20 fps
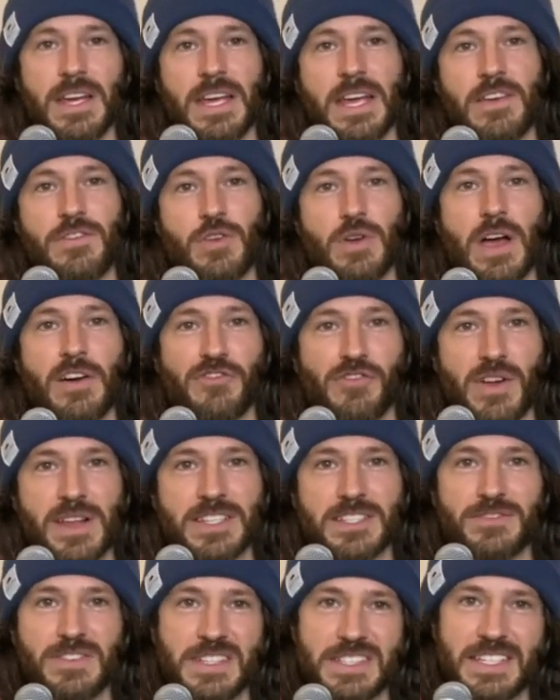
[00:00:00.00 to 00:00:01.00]
If you got
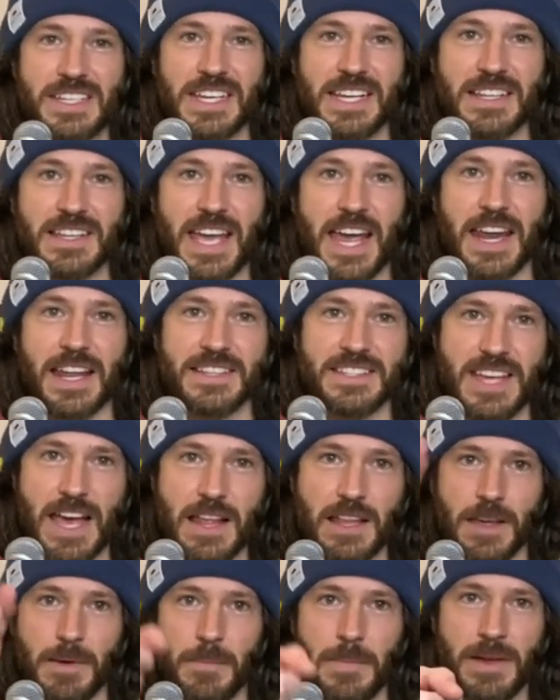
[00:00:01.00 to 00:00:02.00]
friends visiting Atlanta,
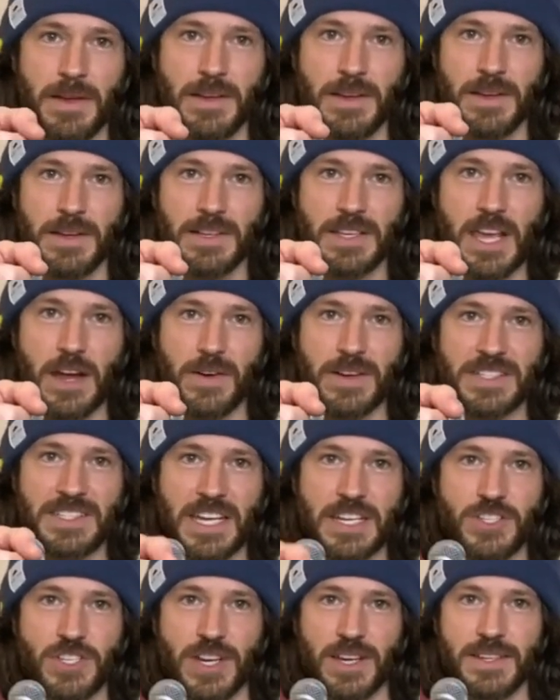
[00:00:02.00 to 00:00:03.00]
tell them Carrie
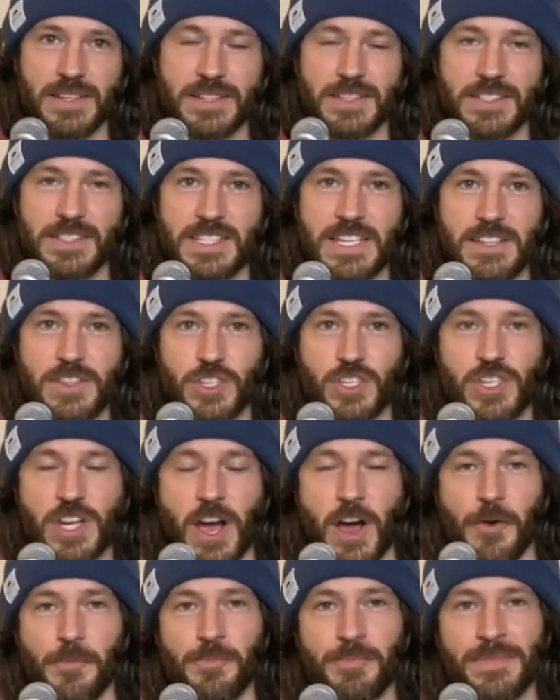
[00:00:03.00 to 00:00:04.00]
sent you. See the
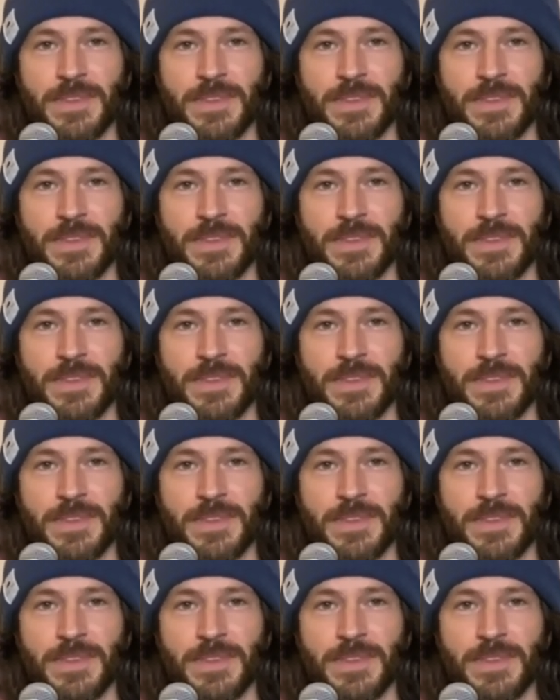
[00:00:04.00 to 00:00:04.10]
show.